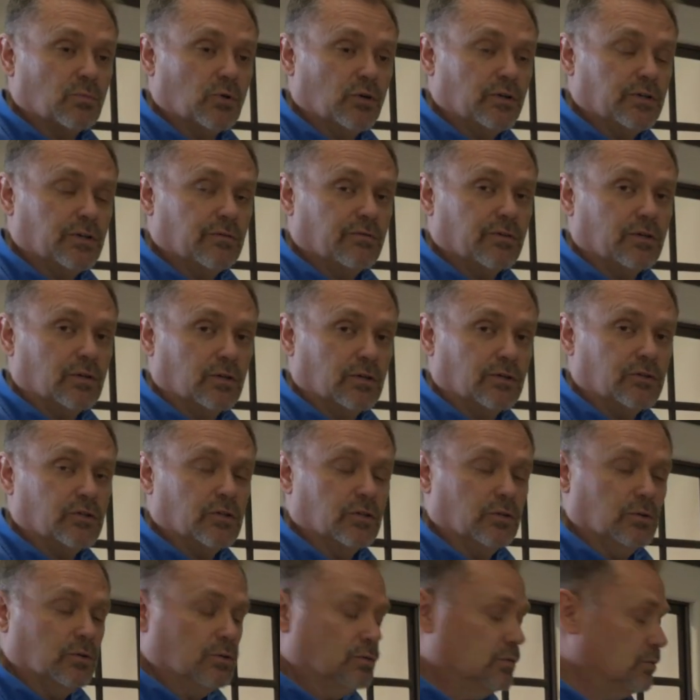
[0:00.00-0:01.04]
more difficult
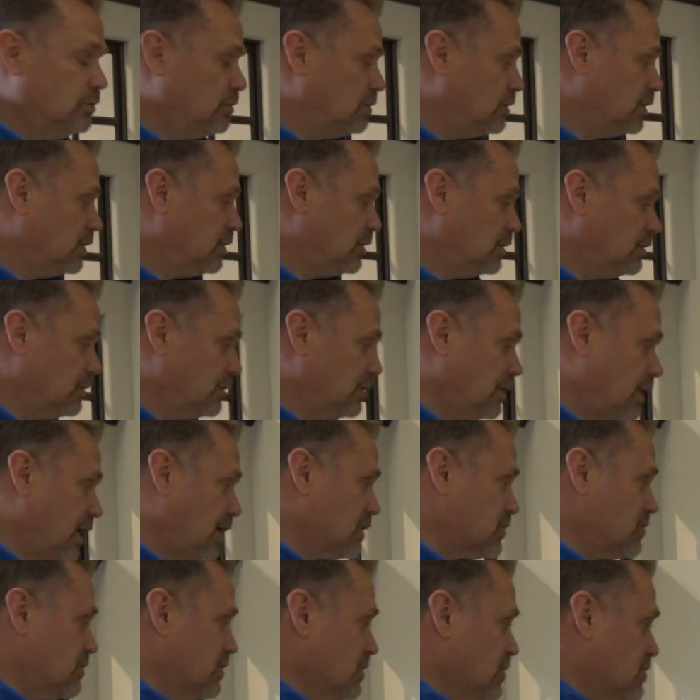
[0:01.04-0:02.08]
to
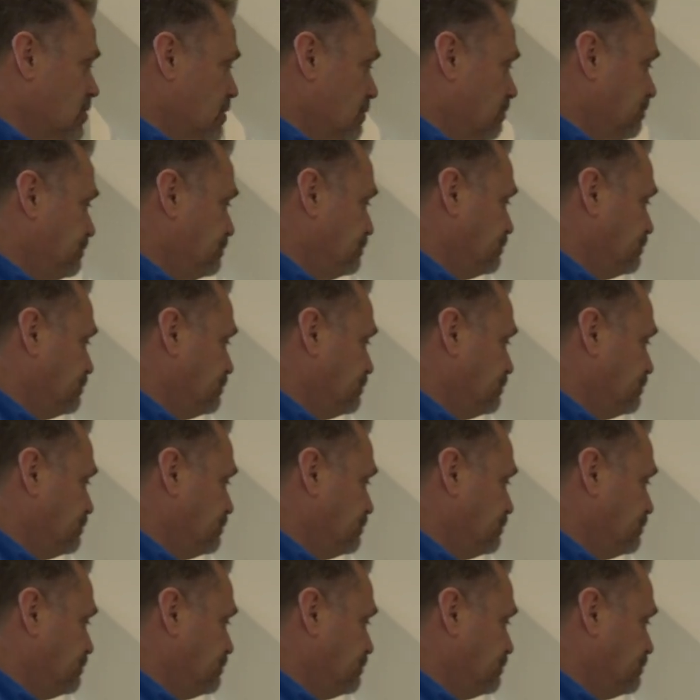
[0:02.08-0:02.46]
access.